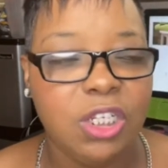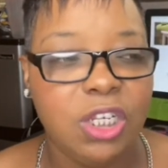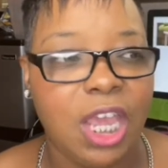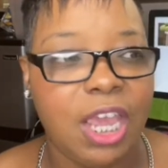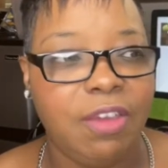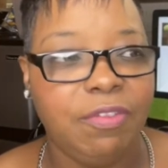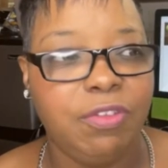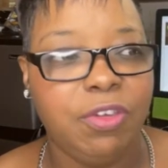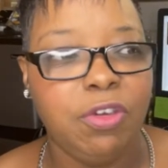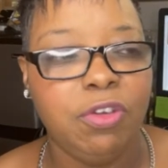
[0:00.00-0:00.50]

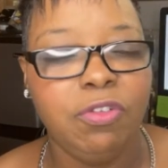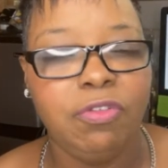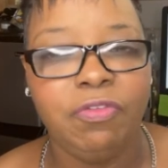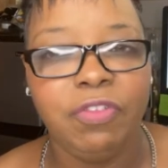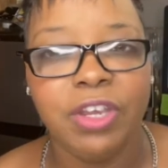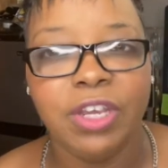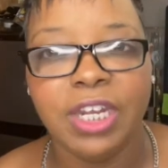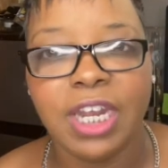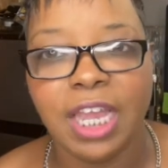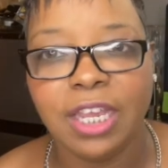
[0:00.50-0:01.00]
If you
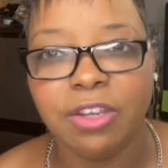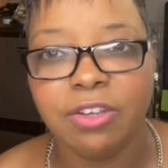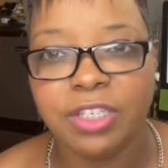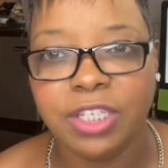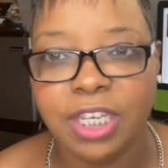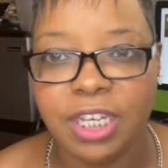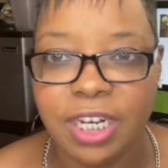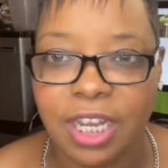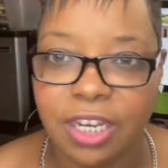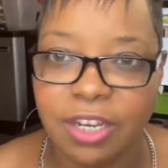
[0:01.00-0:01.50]
feel like you're
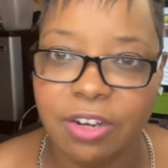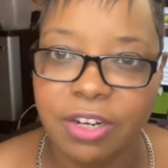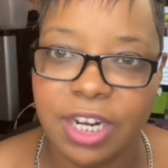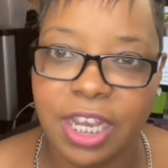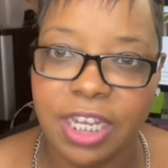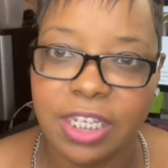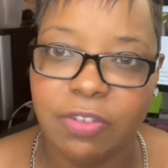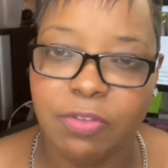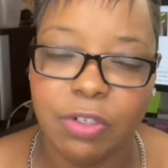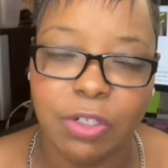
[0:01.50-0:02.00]
sitting at your
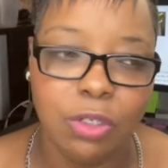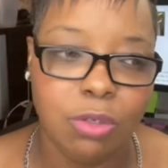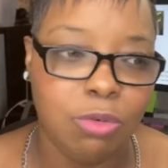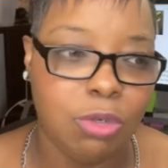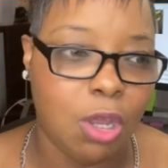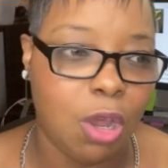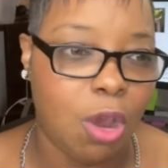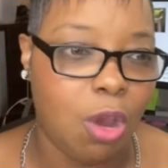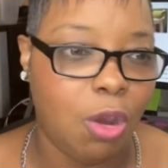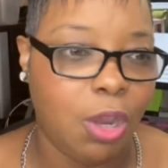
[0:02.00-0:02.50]
desk for too
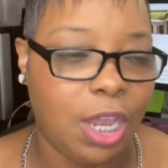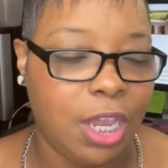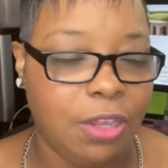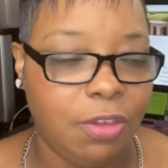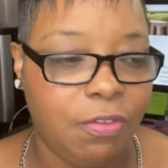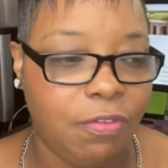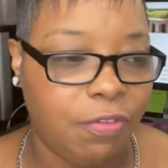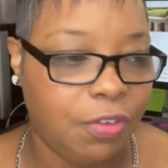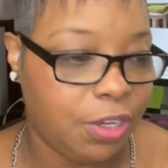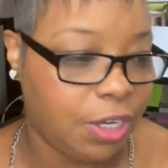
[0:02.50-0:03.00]
long and
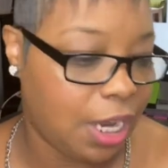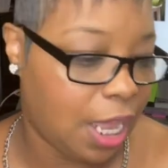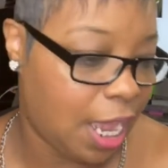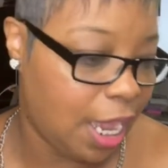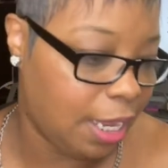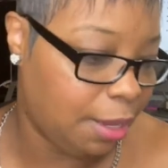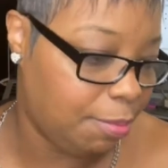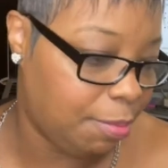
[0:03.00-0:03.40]
you feel like,